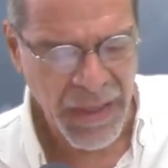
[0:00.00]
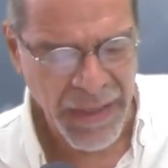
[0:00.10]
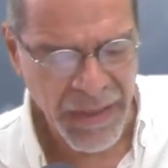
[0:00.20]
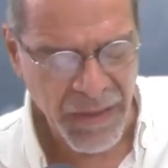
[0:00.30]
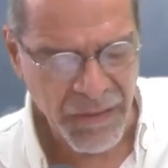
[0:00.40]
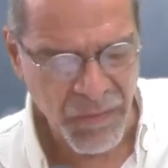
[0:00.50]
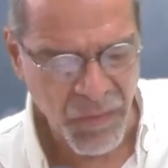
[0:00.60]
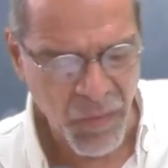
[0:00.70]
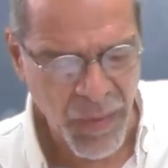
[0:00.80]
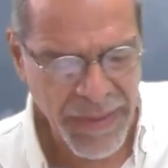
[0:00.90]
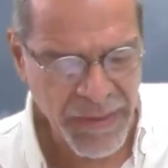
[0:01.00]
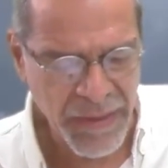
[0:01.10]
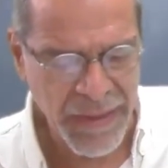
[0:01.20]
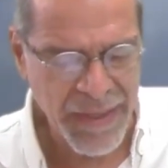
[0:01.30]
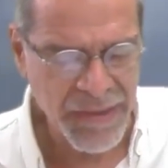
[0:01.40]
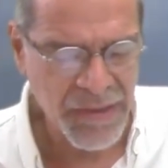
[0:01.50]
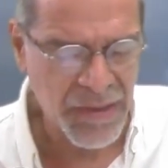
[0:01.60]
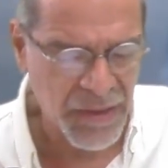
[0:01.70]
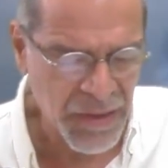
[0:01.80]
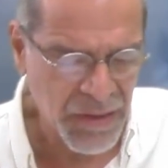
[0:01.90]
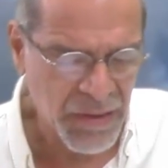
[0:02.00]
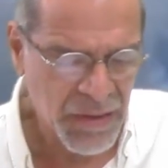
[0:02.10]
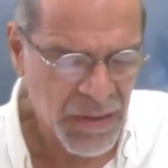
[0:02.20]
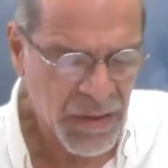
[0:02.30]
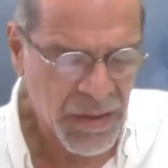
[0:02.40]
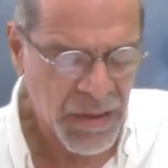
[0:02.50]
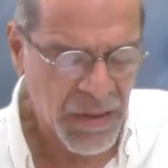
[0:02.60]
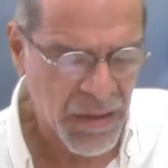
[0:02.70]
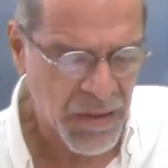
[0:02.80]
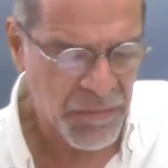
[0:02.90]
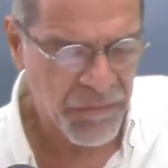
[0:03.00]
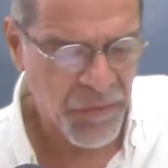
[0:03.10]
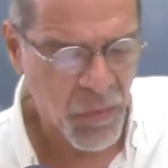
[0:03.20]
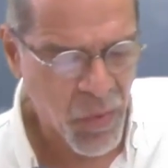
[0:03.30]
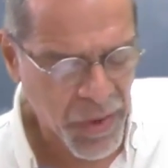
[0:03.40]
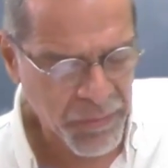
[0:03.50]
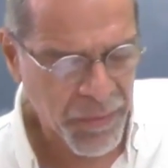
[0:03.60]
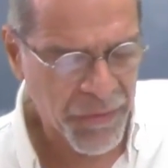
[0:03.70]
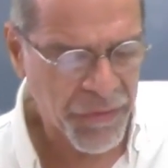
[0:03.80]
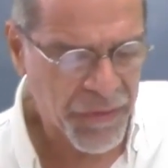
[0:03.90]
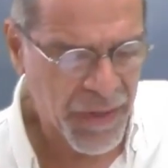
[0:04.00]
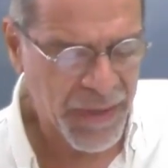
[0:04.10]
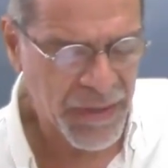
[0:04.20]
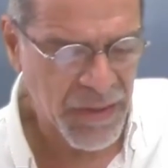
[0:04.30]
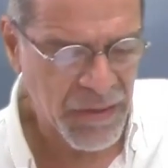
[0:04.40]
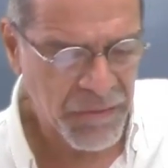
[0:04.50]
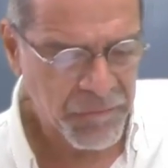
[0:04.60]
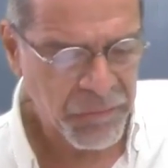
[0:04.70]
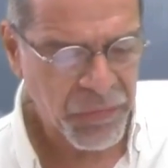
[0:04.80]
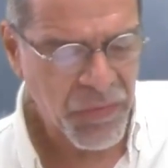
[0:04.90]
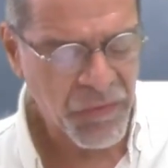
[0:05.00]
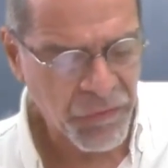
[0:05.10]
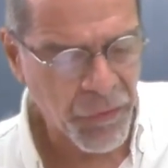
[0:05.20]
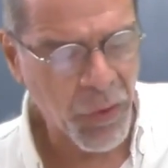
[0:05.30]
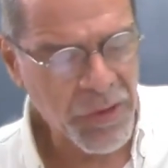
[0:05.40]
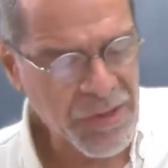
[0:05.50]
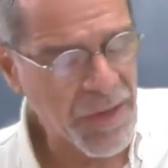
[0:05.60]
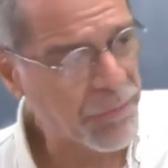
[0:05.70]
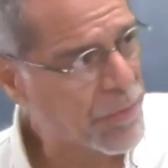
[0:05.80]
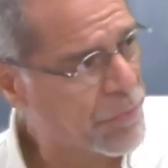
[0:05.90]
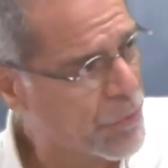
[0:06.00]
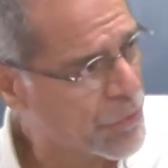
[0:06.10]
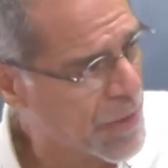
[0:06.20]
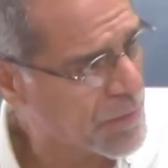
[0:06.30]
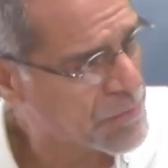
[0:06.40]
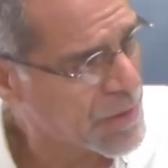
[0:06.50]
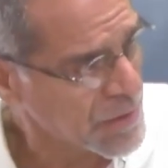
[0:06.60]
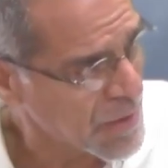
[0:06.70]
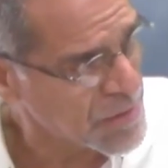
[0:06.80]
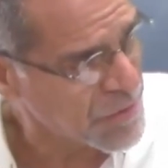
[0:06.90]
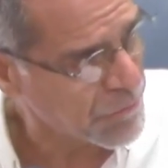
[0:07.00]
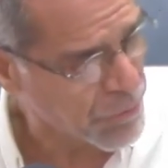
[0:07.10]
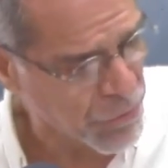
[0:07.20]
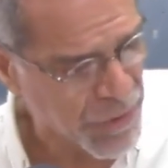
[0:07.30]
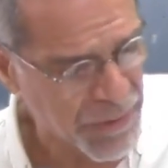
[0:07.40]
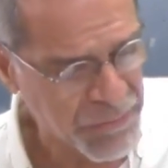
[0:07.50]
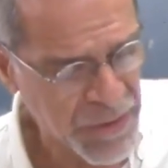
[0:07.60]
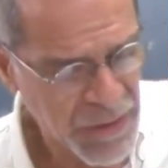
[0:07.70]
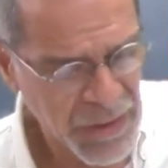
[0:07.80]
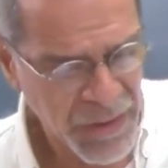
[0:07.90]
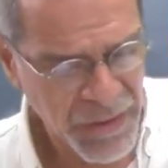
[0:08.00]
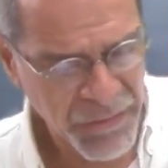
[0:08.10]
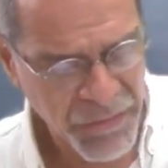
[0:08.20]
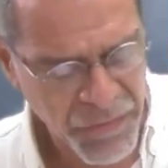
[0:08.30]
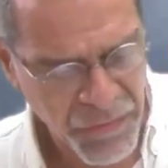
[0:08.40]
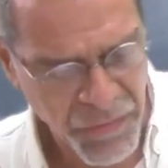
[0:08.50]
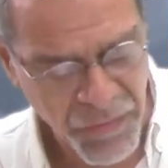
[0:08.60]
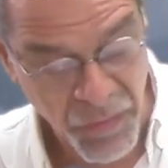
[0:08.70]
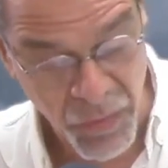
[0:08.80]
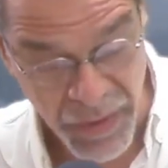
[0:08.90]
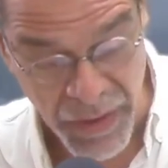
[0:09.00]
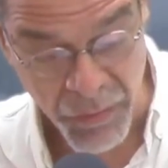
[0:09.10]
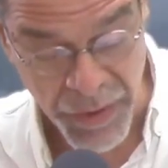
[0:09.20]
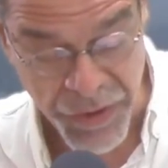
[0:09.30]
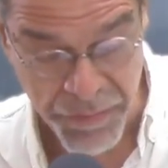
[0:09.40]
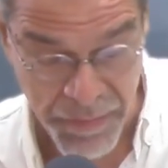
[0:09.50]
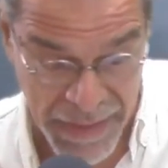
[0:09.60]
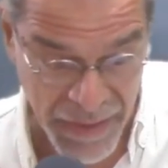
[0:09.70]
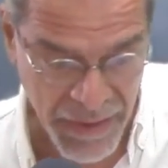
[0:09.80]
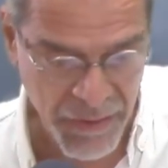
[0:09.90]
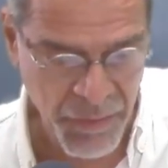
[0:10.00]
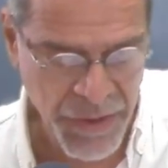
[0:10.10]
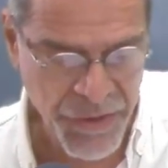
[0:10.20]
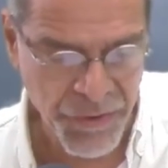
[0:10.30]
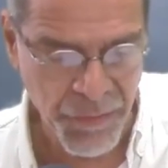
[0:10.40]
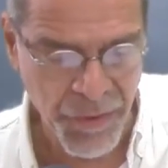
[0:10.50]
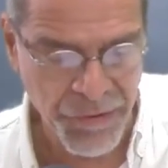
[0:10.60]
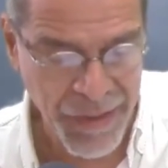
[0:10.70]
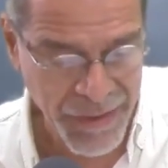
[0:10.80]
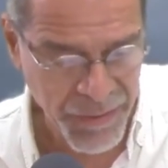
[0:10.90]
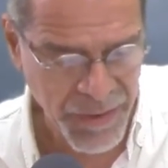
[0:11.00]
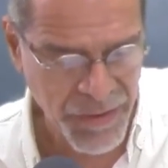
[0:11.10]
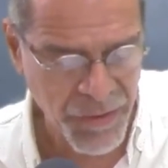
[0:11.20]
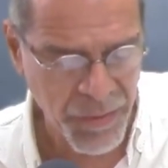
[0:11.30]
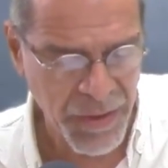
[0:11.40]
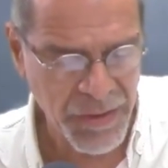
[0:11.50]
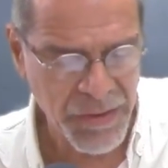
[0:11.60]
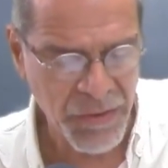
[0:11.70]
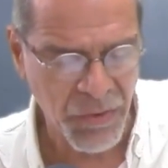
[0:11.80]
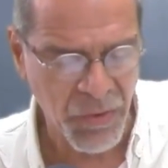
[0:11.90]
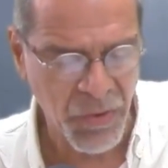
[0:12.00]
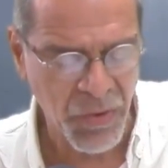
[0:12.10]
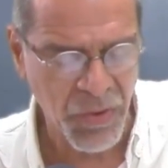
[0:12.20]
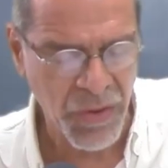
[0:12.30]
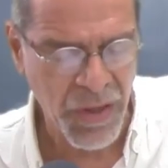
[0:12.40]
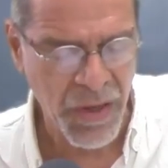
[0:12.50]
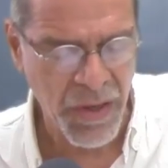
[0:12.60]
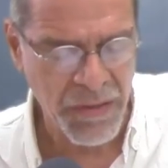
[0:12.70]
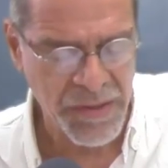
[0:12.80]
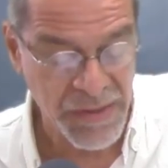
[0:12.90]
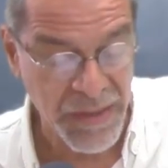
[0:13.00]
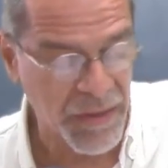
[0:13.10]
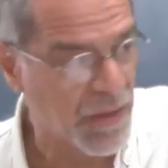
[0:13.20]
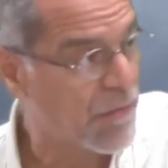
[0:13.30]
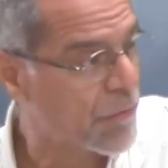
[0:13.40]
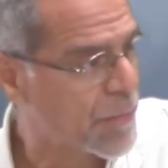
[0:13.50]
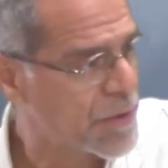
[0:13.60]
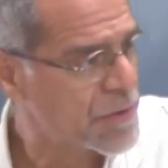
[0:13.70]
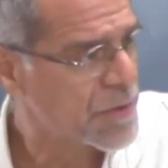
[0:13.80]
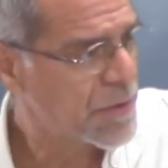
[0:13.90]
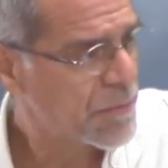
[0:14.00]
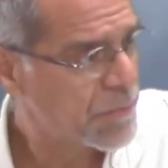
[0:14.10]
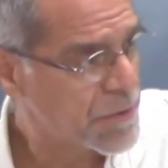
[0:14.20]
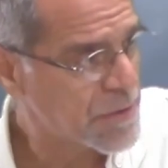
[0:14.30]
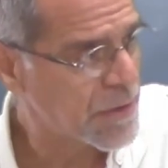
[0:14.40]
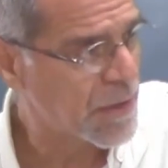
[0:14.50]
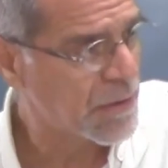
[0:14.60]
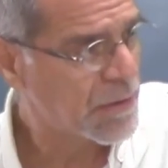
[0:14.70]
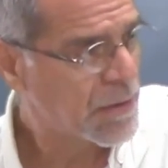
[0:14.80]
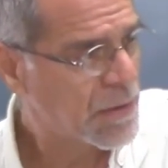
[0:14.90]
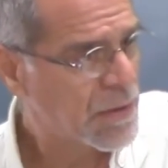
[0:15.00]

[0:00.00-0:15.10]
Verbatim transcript: I went and I studied um, for one month. I did four separate programs, intensive programs, only in which mainly which were graduate students or senior government personnel.